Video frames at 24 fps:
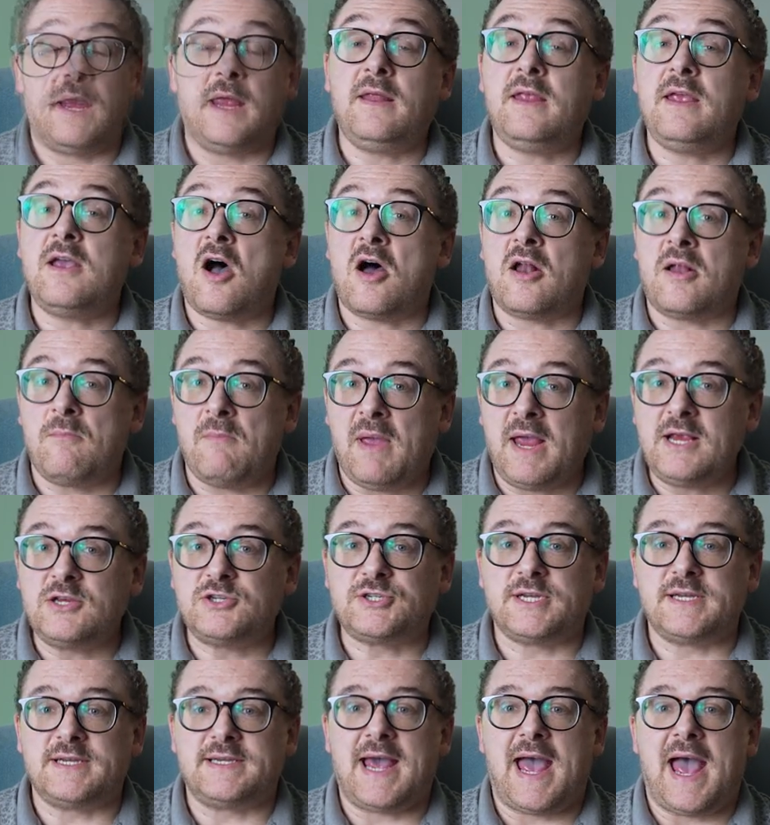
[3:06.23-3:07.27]
In the
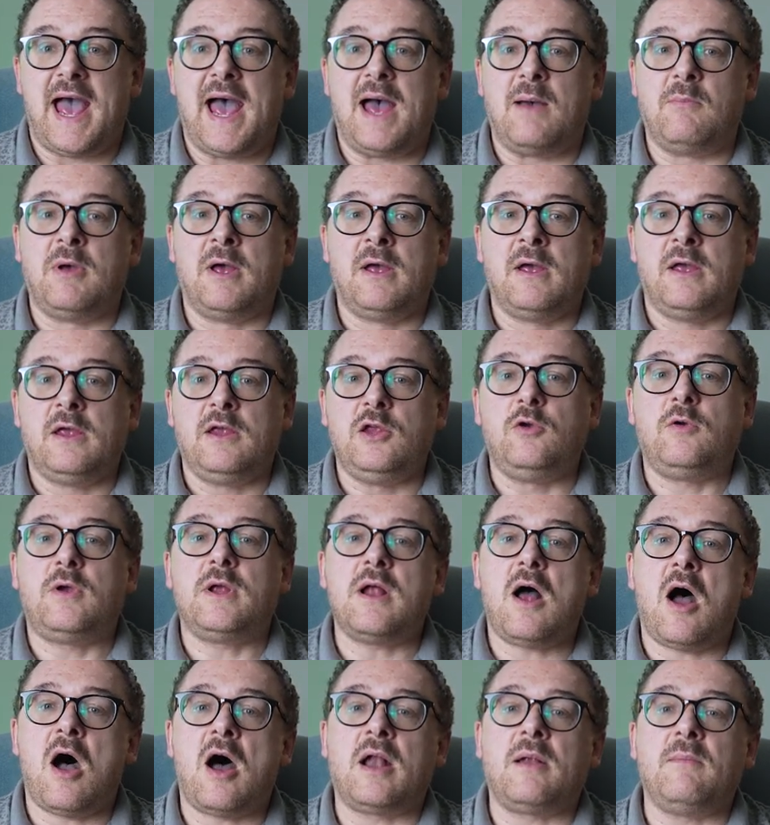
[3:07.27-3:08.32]
Automation tab, you
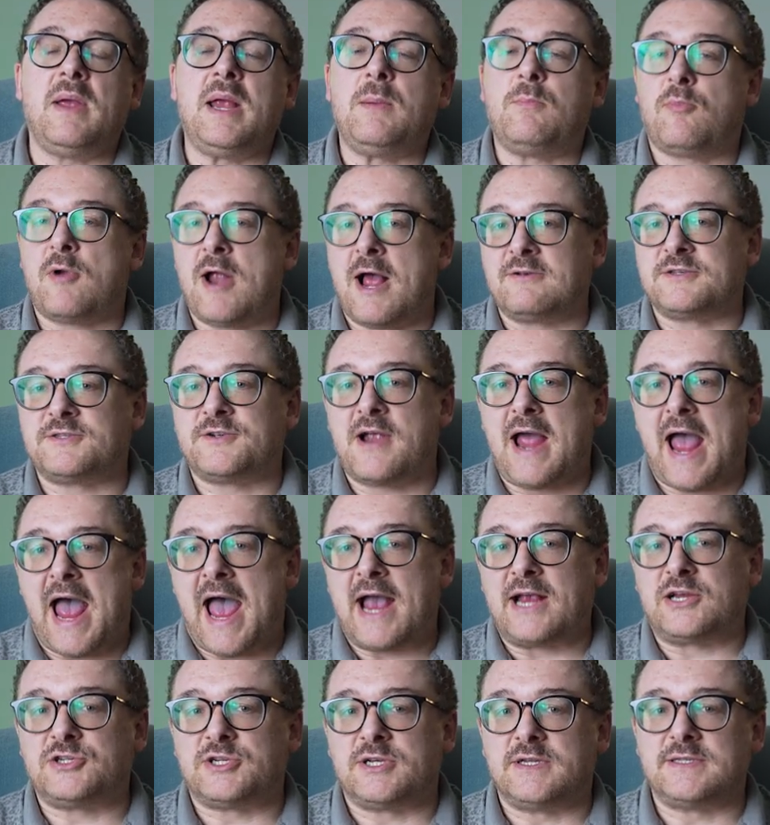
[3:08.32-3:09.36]
can automate browser
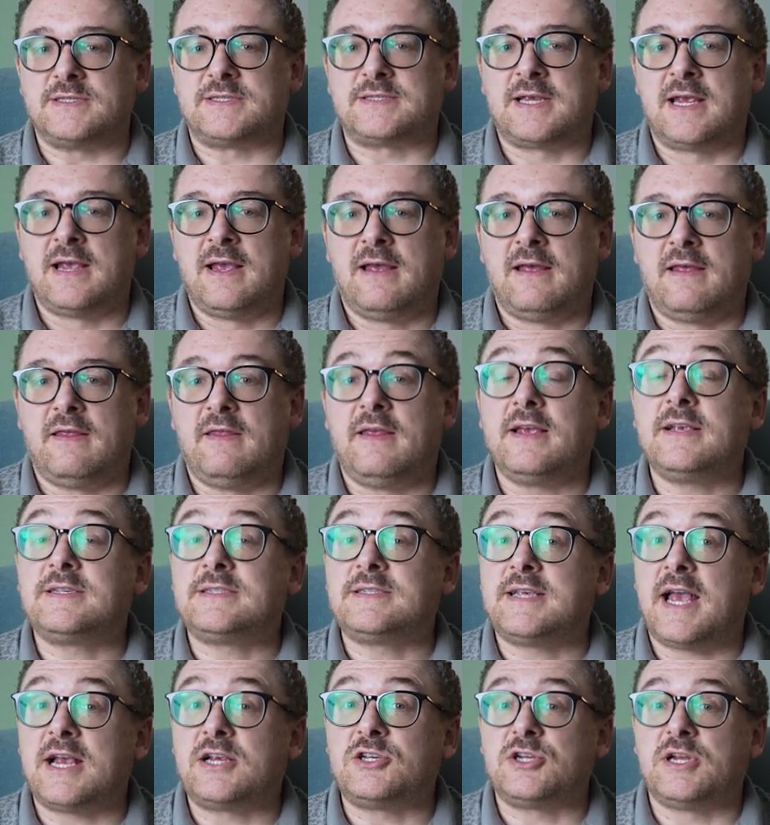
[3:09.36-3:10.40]
actions. This
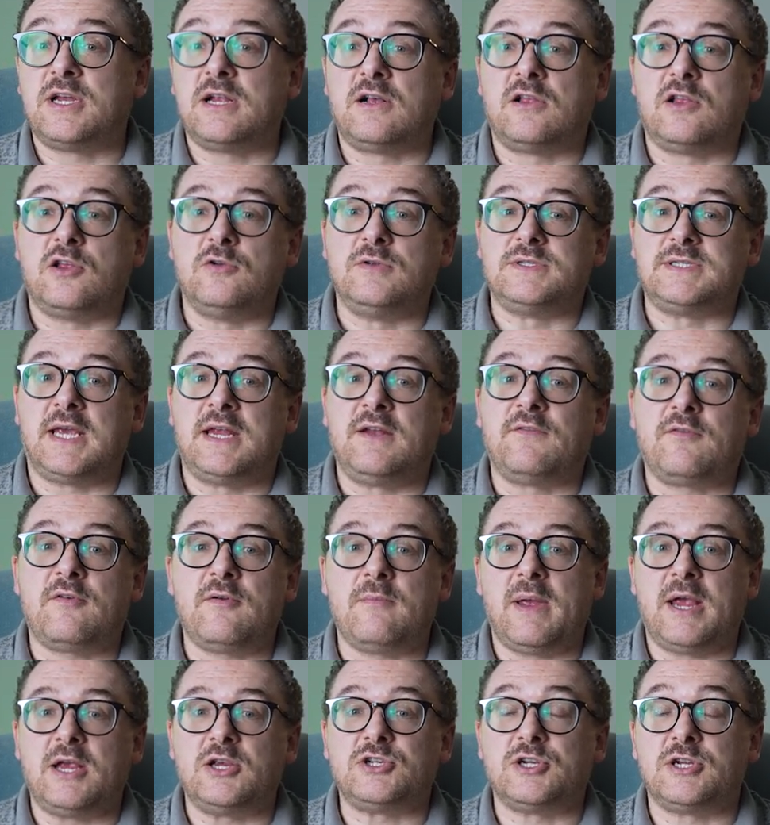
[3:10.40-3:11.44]
section includes
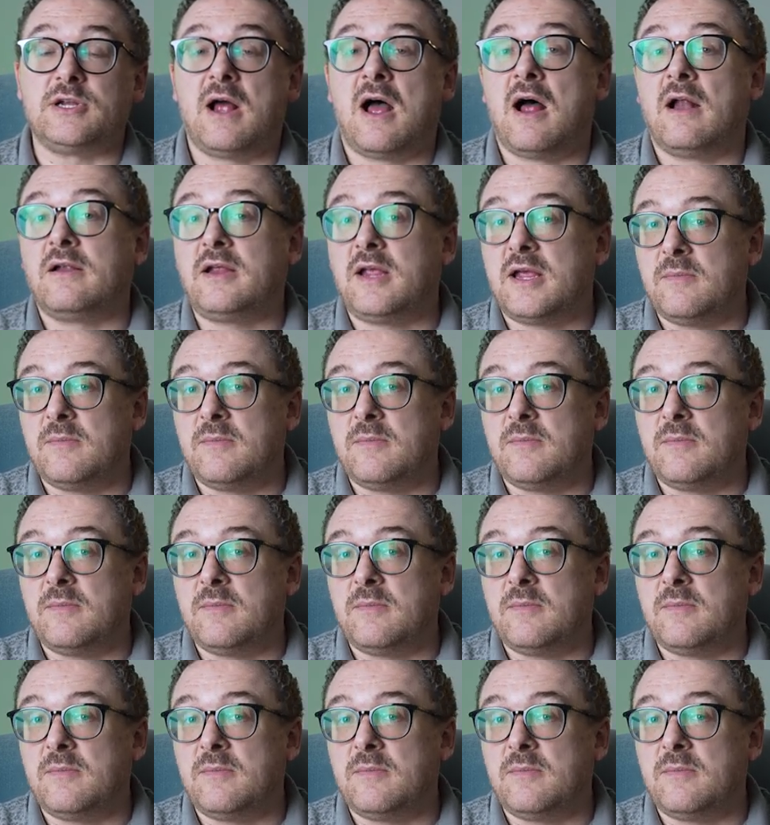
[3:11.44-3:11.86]
information on